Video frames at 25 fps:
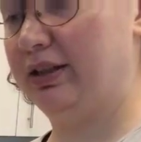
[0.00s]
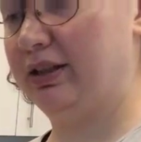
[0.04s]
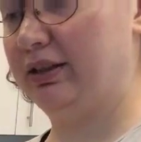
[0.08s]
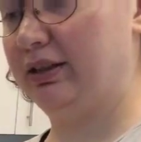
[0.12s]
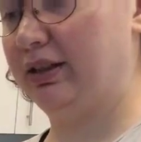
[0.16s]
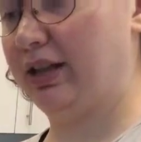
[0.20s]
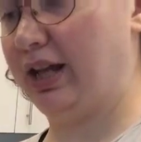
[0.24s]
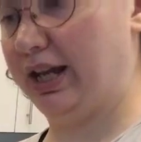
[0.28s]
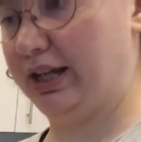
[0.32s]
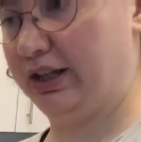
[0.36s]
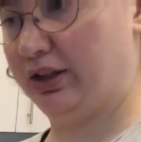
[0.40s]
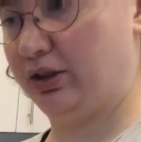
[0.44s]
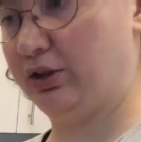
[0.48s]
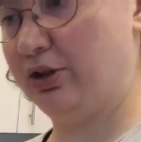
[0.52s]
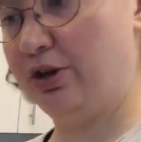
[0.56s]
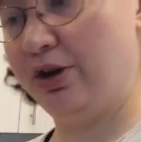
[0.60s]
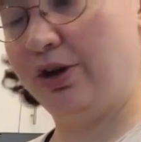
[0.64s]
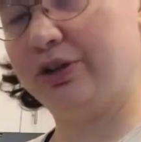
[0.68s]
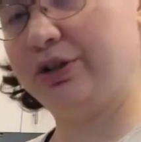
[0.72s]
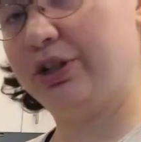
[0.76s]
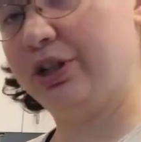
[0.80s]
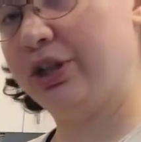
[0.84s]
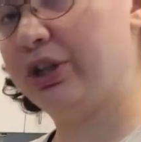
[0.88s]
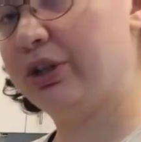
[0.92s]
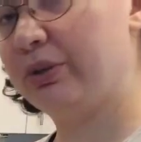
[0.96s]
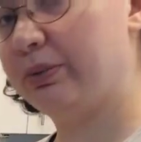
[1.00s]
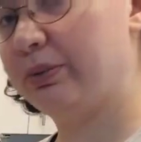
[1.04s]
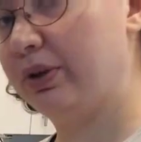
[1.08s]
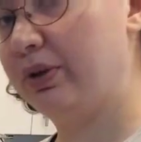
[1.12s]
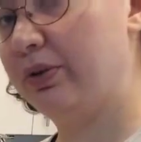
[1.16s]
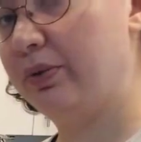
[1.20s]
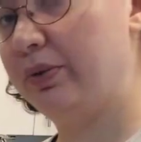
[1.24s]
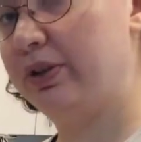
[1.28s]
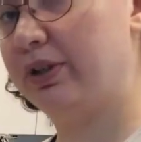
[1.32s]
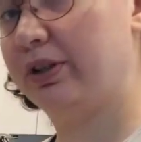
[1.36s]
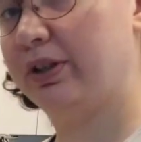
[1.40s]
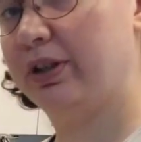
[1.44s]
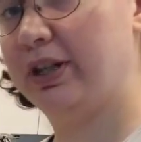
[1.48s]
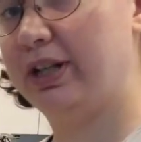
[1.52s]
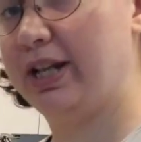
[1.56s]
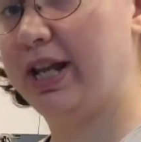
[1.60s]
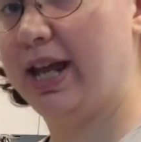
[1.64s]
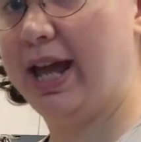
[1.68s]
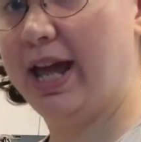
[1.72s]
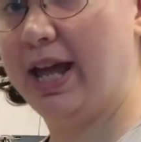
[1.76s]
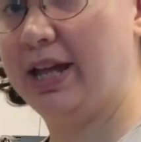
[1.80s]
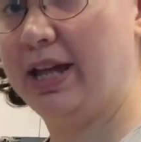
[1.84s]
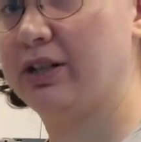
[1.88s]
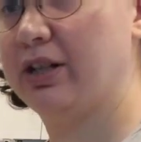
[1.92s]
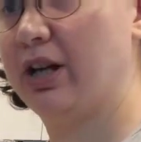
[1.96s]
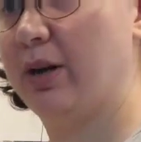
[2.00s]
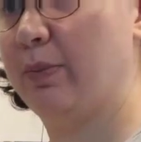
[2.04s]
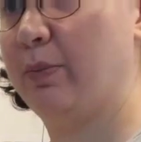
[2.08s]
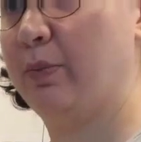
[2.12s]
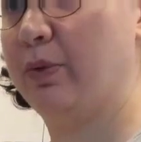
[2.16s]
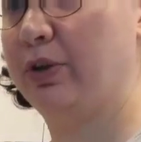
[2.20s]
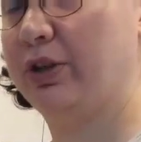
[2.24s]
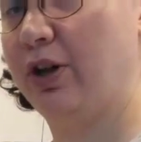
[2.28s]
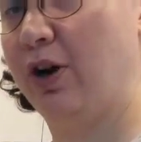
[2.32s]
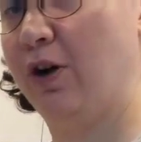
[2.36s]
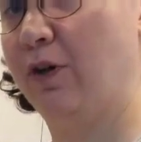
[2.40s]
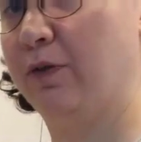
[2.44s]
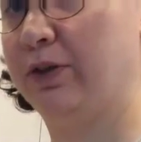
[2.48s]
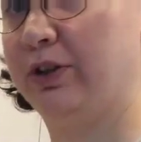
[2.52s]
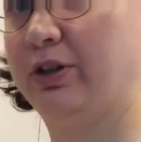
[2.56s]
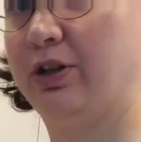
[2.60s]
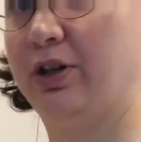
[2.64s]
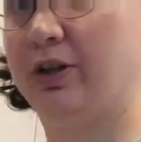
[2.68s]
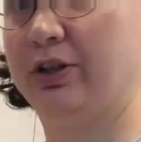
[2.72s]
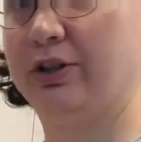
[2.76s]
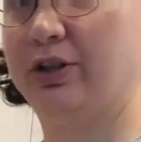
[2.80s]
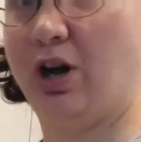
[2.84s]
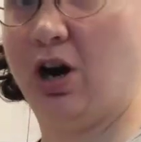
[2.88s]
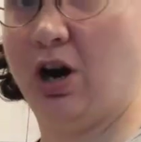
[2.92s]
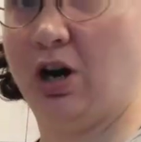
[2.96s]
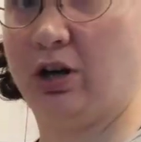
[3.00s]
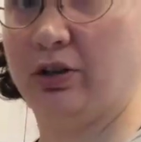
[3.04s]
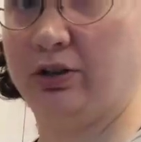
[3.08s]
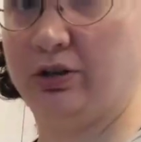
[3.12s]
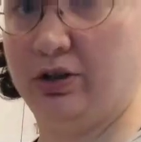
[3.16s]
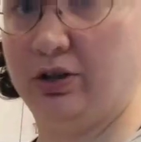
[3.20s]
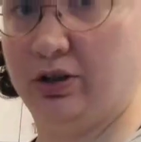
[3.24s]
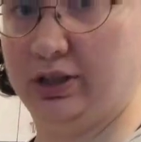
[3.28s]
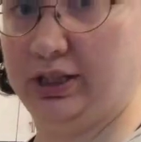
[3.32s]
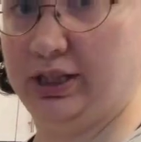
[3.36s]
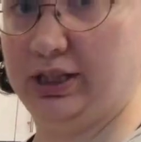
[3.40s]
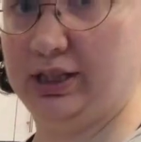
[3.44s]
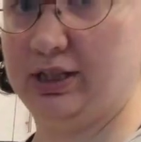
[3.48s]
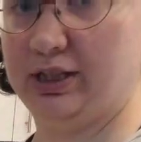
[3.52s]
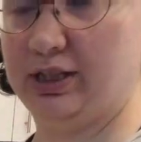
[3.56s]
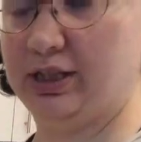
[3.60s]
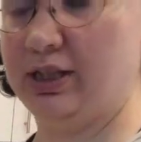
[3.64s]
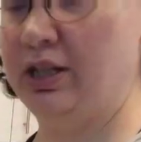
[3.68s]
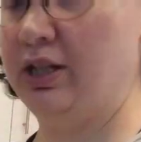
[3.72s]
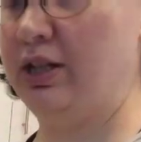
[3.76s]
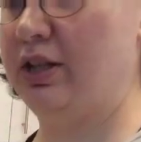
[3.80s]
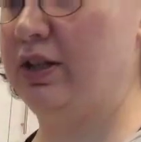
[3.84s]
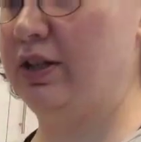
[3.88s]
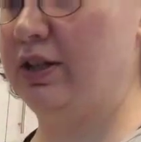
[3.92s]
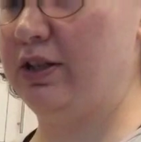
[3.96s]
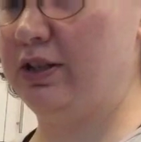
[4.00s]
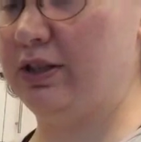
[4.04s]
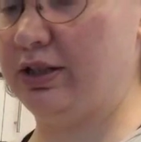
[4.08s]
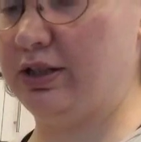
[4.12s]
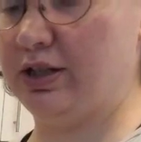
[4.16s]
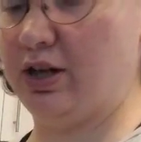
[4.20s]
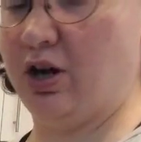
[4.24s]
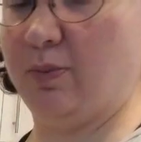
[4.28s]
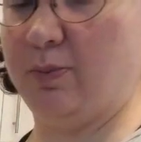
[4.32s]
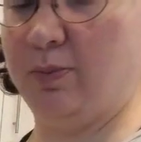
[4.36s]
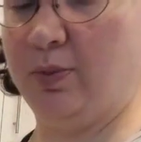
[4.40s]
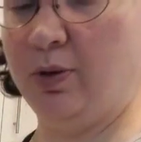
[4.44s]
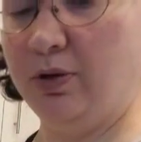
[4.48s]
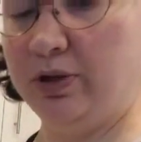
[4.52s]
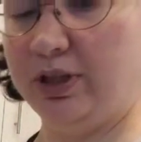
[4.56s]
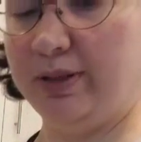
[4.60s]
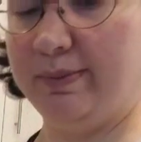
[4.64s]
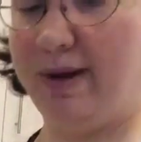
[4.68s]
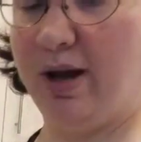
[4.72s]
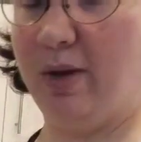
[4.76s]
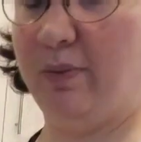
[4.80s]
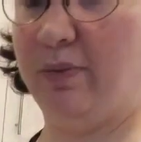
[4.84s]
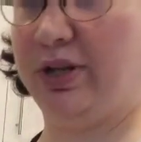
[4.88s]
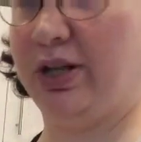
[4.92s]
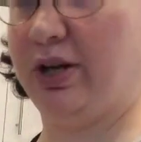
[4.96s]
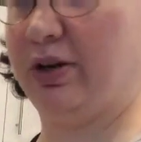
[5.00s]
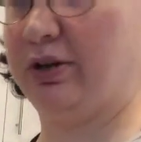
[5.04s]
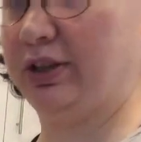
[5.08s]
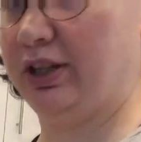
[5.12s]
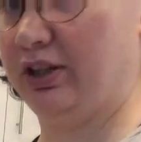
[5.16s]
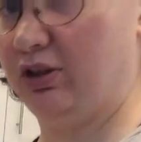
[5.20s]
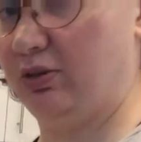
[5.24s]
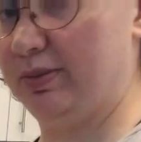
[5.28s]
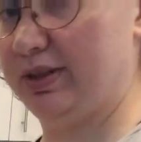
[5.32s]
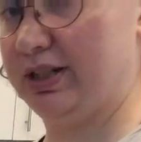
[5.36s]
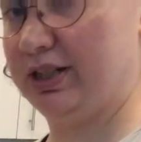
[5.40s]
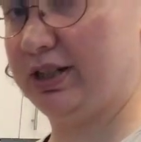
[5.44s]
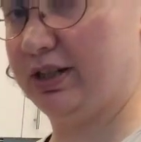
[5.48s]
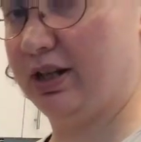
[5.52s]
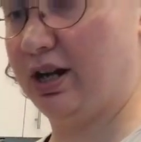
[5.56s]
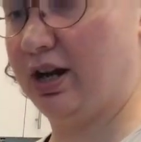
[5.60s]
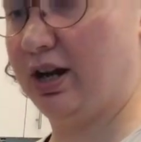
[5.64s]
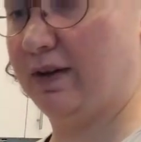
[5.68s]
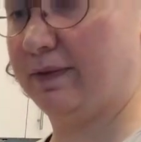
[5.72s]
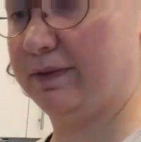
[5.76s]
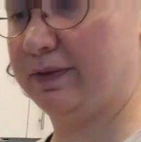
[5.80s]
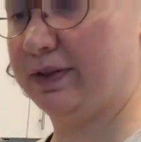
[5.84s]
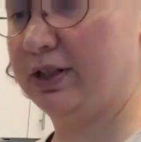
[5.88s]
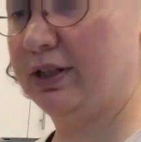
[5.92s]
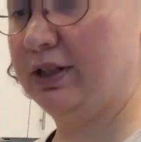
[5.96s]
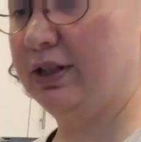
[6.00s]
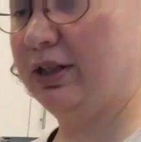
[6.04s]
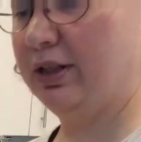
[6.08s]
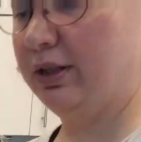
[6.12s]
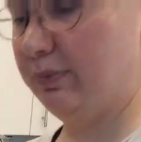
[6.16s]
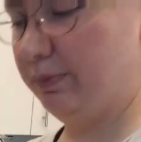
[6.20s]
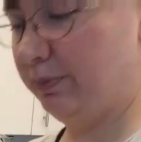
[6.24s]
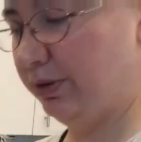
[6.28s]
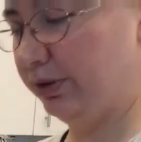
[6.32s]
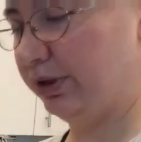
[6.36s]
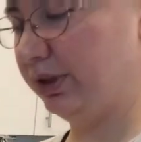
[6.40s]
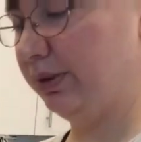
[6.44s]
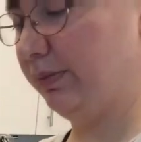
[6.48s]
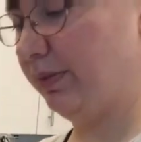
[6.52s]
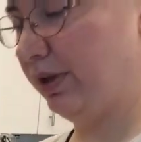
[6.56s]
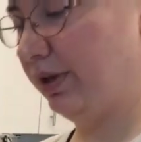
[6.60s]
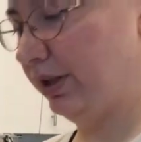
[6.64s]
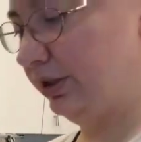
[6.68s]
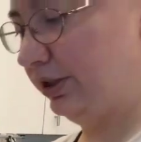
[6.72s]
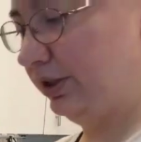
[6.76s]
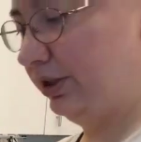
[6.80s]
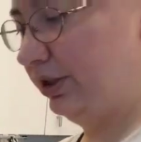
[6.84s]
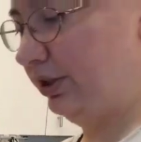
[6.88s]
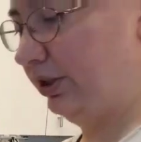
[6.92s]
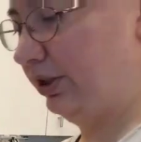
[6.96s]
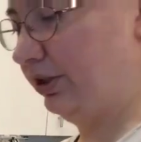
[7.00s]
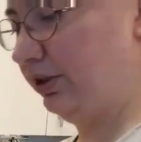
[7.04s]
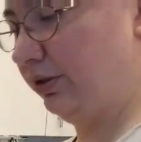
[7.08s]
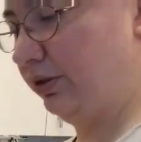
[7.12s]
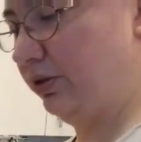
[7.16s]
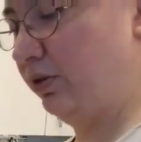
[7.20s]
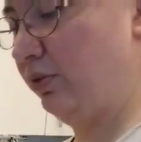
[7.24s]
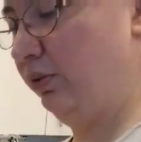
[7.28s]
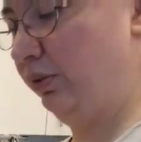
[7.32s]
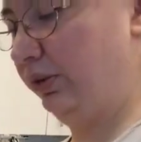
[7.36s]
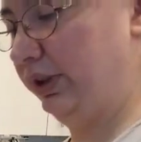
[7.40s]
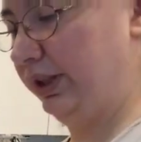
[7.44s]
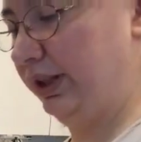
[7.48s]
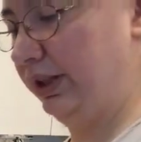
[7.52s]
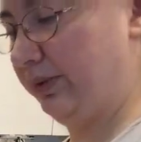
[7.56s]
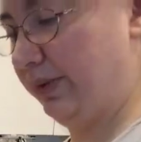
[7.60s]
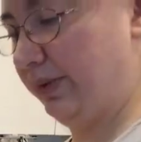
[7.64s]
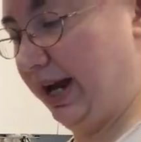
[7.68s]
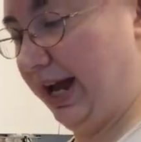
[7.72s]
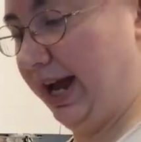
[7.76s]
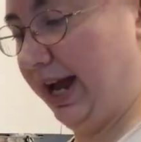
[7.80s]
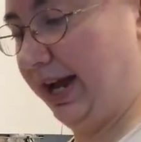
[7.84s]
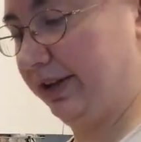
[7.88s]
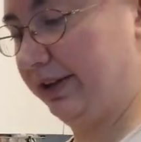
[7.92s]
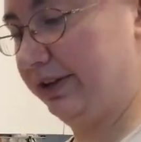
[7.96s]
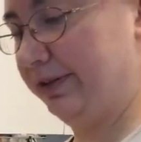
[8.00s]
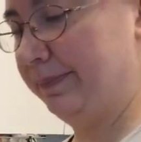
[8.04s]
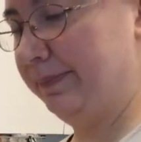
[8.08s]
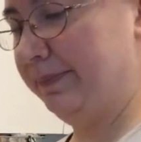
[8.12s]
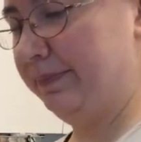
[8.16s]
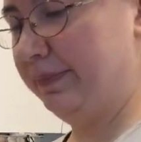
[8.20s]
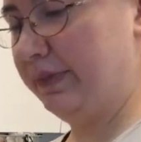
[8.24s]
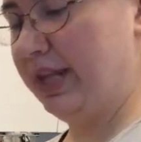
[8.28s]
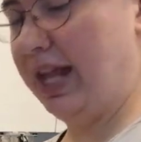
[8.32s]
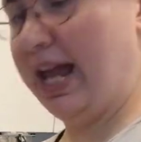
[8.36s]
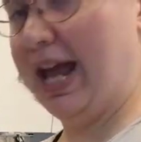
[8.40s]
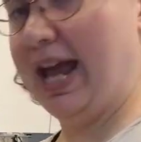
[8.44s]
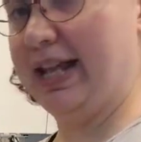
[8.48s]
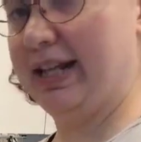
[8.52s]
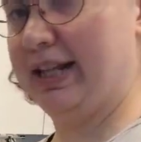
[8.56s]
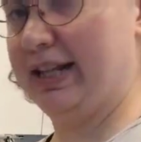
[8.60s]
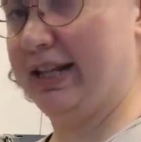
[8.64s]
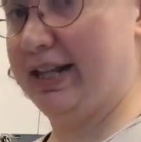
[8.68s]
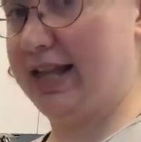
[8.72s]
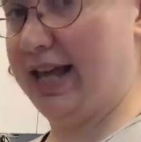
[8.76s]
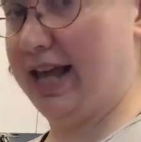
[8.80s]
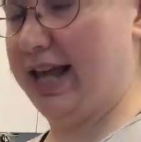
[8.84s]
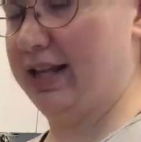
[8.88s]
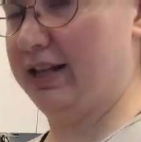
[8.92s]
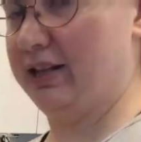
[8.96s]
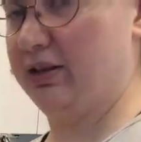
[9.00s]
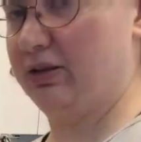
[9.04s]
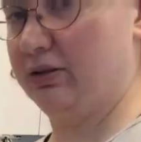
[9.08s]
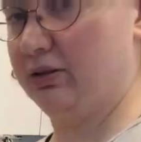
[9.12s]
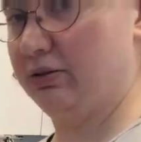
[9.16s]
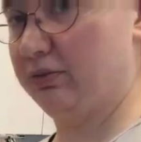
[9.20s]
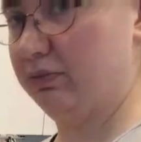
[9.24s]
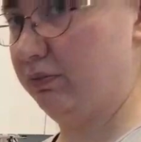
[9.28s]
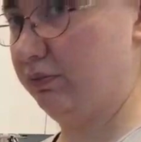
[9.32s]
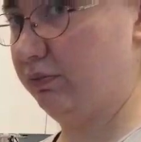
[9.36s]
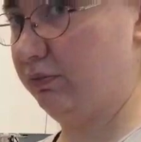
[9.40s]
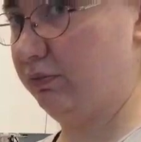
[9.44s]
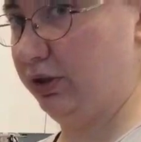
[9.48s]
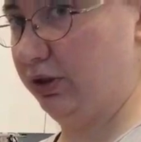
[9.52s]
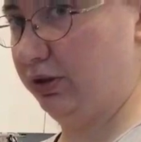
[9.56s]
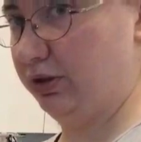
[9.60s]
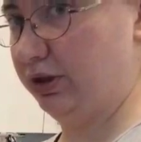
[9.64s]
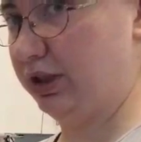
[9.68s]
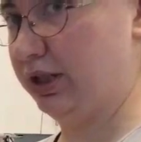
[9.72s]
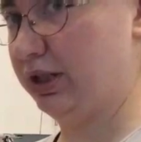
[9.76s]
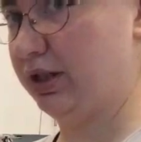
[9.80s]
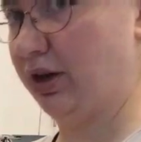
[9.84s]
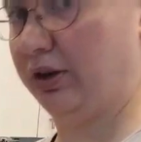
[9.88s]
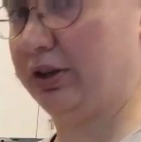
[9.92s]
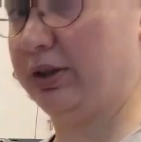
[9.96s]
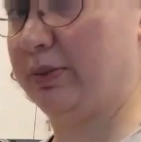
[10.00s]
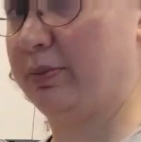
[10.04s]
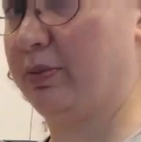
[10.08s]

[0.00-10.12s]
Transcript: like cooked through, you're going to end up with overcooked hard cookies. So pull them out when they're a little bit soft, put them onto your cooling rack, and then you can start the